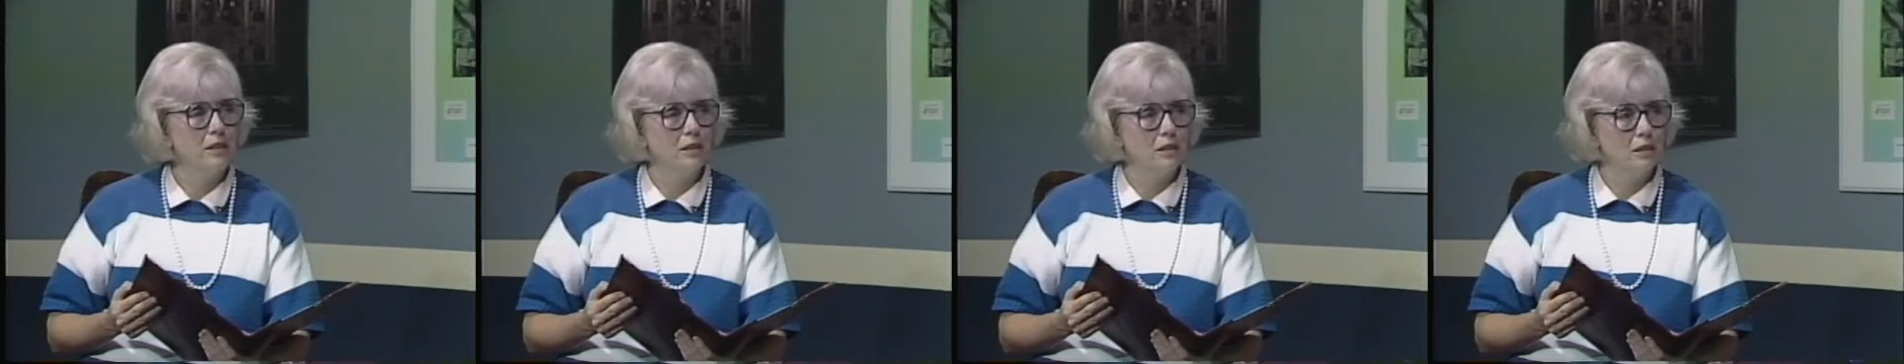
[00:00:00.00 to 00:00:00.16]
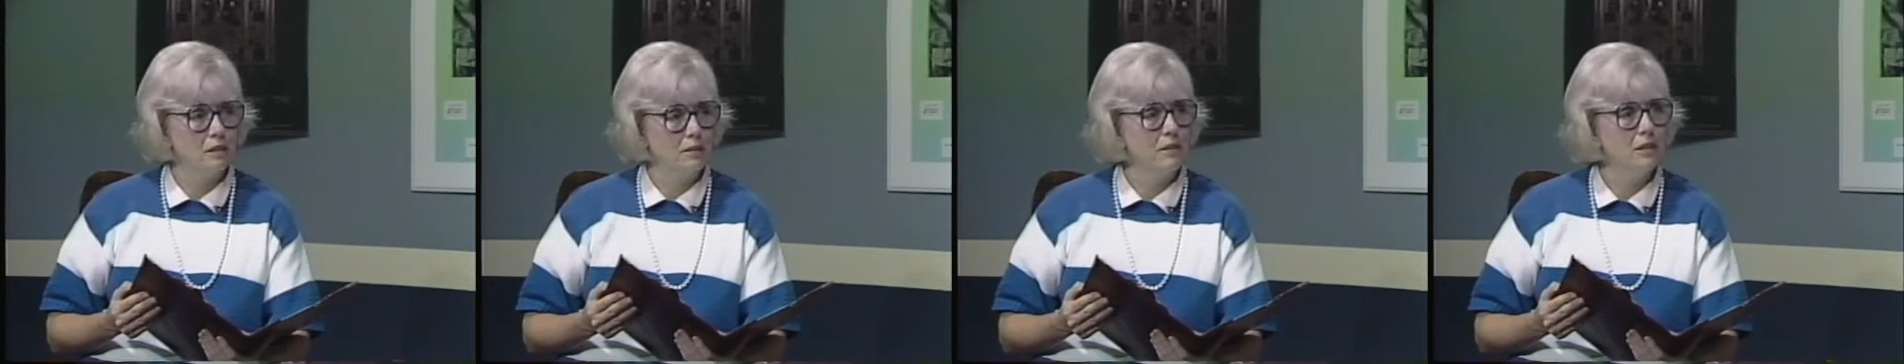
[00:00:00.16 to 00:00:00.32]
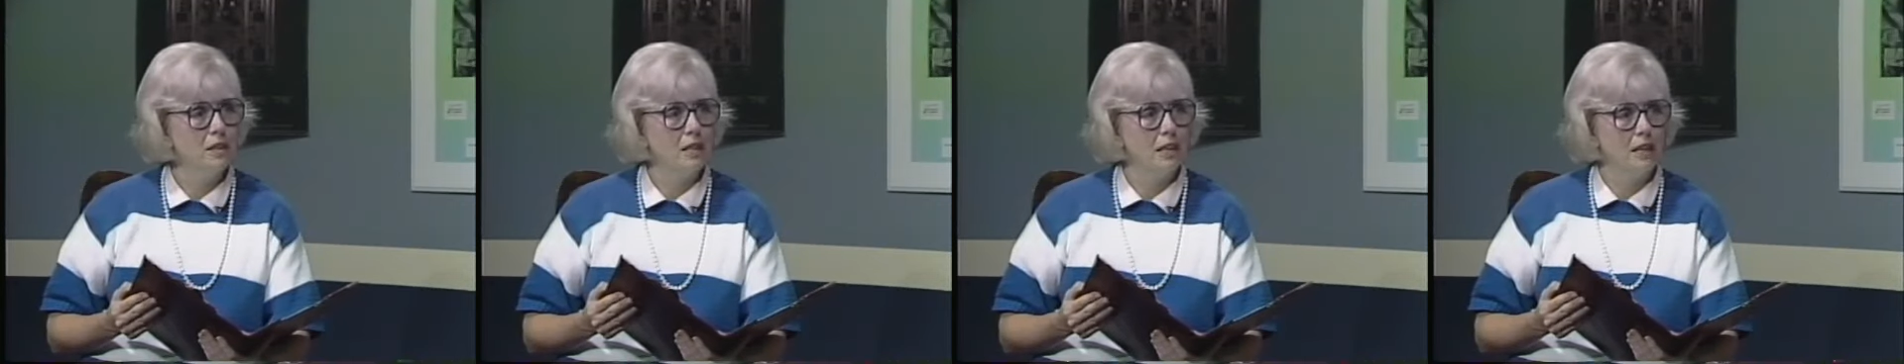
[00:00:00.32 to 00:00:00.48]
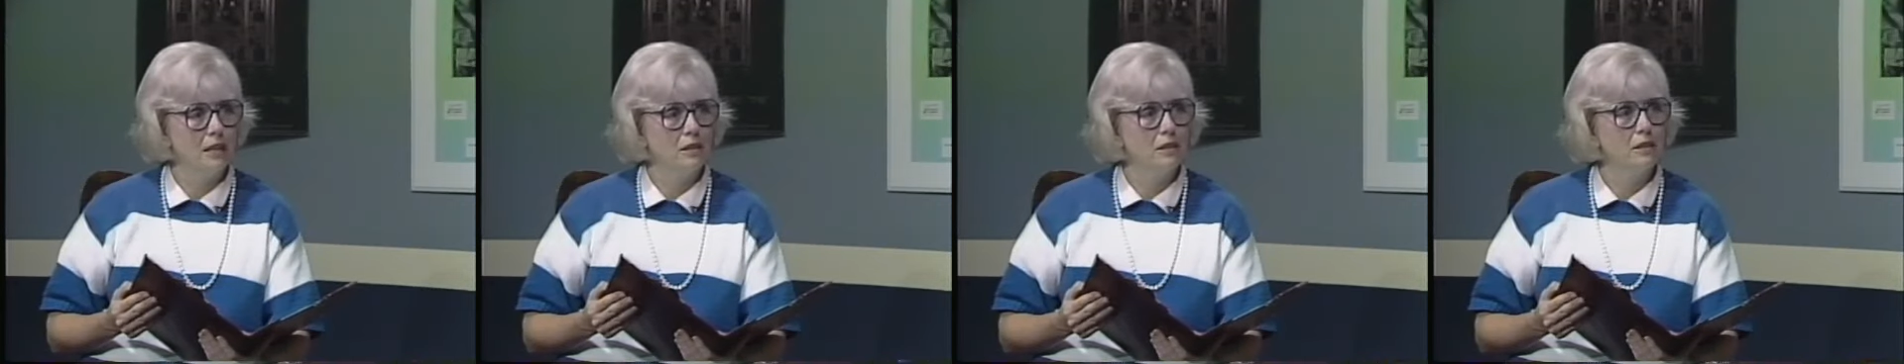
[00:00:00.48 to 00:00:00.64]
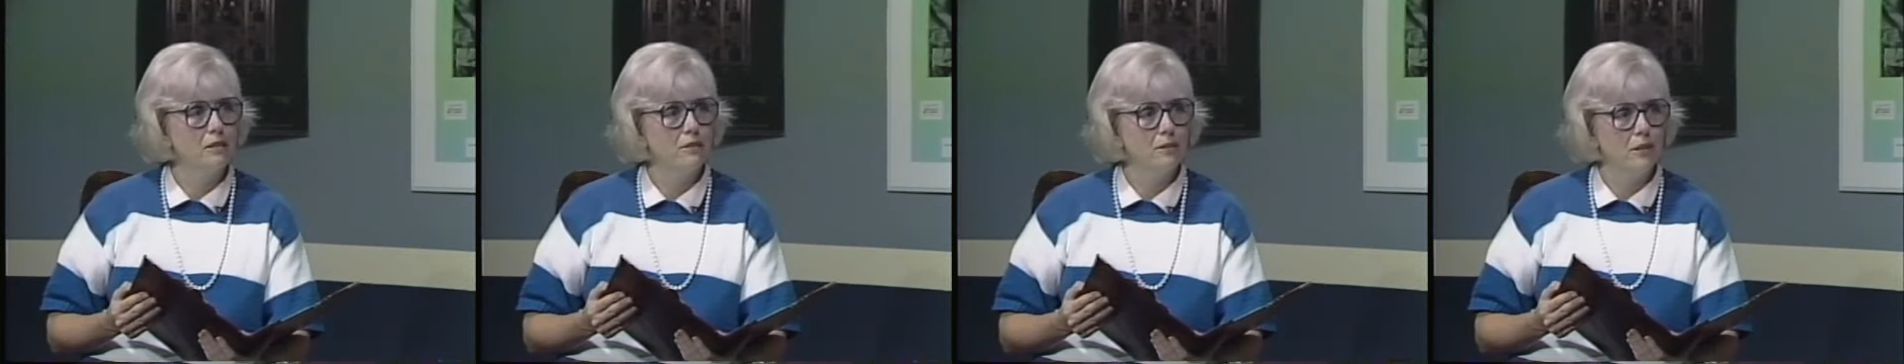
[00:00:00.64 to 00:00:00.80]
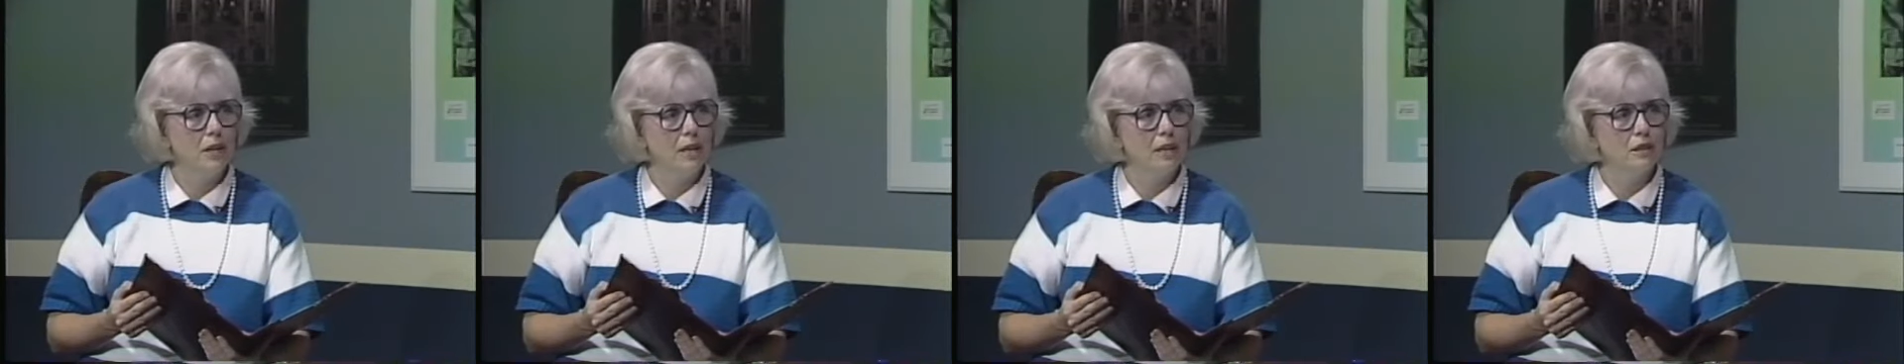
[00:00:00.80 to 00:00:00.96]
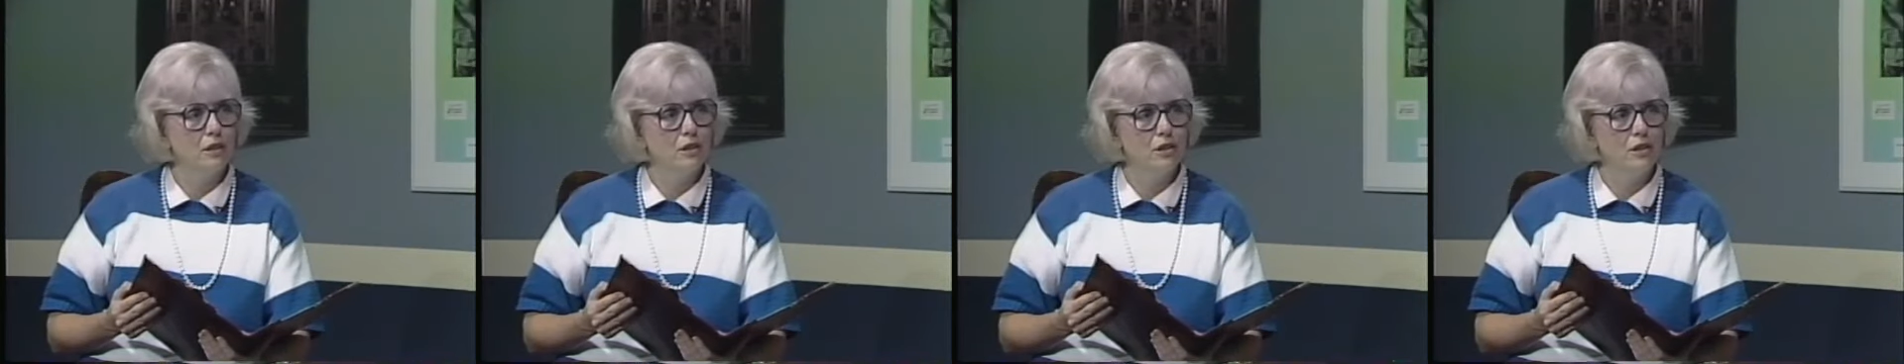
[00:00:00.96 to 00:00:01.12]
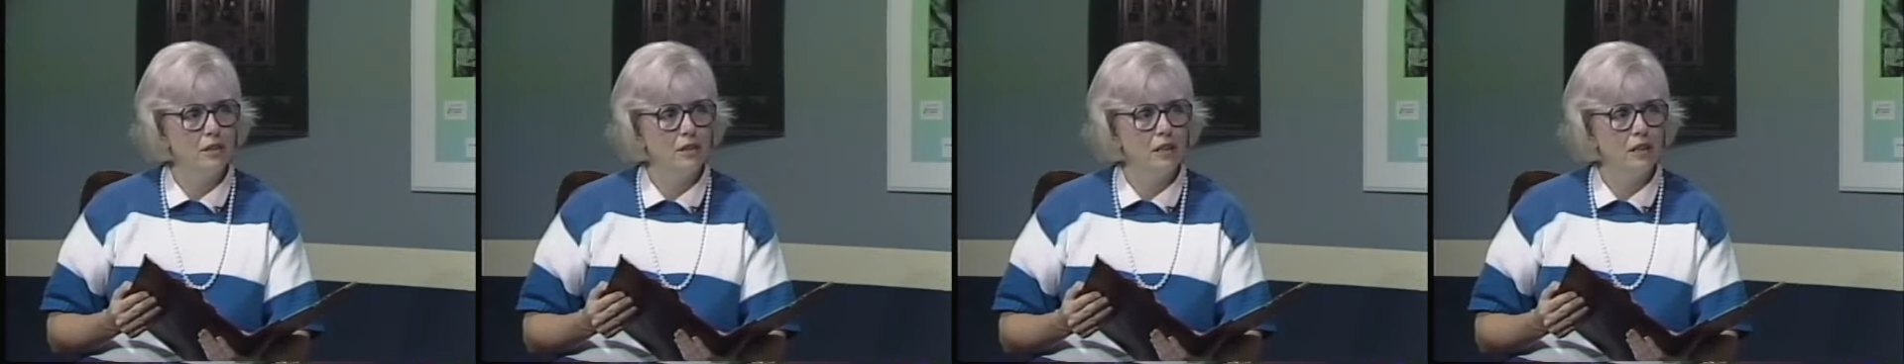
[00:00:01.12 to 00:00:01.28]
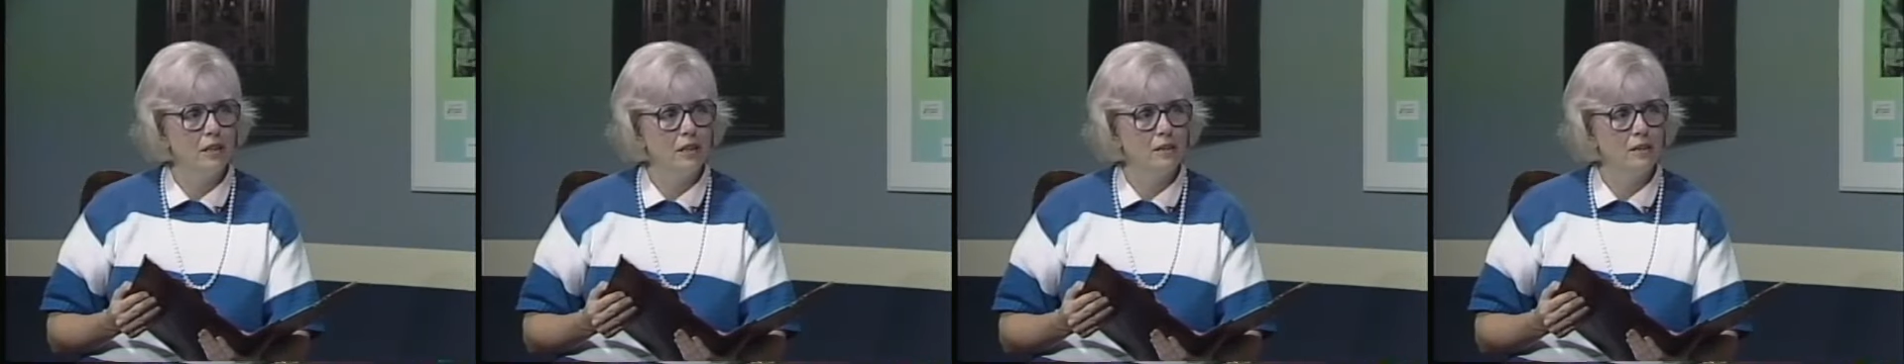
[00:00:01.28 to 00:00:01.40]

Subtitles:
deal of satisfaction